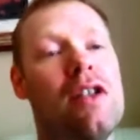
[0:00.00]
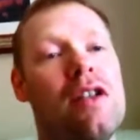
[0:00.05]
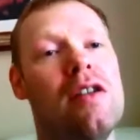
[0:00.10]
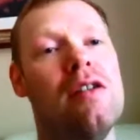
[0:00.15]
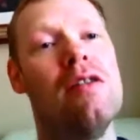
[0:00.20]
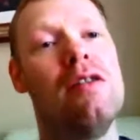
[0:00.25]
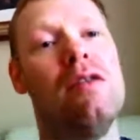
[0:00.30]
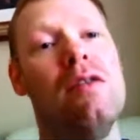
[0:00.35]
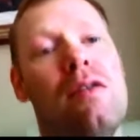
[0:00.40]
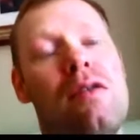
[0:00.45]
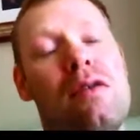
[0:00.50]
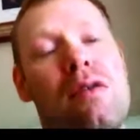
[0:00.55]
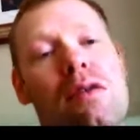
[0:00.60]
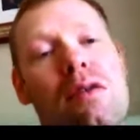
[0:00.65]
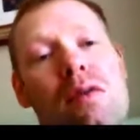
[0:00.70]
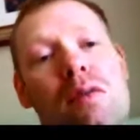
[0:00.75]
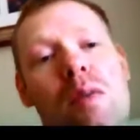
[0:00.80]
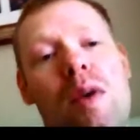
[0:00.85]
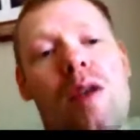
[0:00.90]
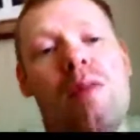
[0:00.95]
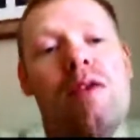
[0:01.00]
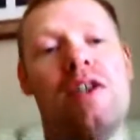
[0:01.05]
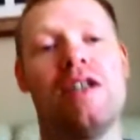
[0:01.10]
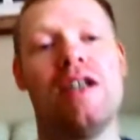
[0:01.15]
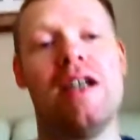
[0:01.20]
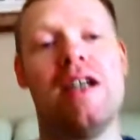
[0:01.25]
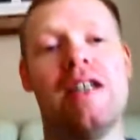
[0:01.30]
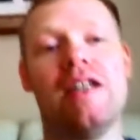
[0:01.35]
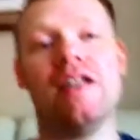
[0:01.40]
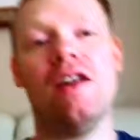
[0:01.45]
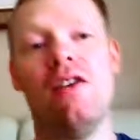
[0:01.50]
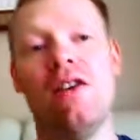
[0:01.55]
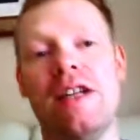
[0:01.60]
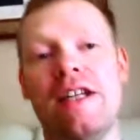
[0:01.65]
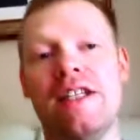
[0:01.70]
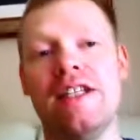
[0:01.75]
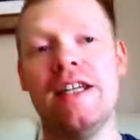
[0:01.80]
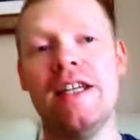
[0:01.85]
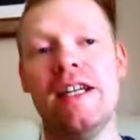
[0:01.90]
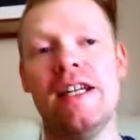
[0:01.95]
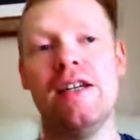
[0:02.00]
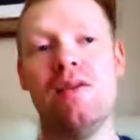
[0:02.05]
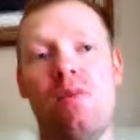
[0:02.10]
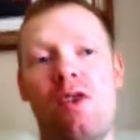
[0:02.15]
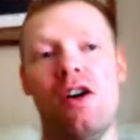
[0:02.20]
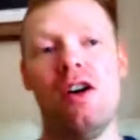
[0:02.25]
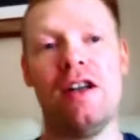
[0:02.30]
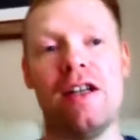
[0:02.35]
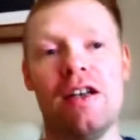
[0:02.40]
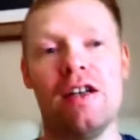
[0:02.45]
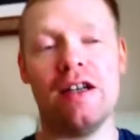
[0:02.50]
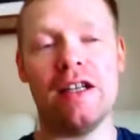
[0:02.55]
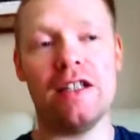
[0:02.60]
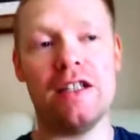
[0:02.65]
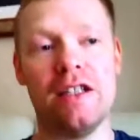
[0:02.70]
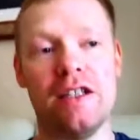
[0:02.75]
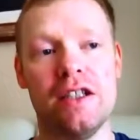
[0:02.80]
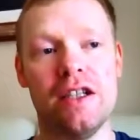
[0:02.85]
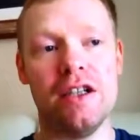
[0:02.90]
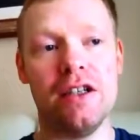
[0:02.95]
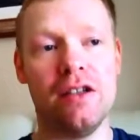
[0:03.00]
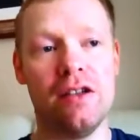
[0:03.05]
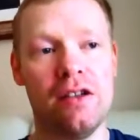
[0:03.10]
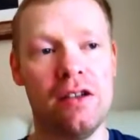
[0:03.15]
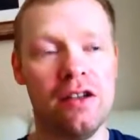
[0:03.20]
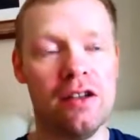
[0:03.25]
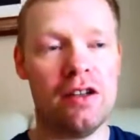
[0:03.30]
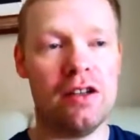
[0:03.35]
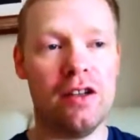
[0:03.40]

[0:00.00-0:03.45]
And we were saying ideally what I'd like to do,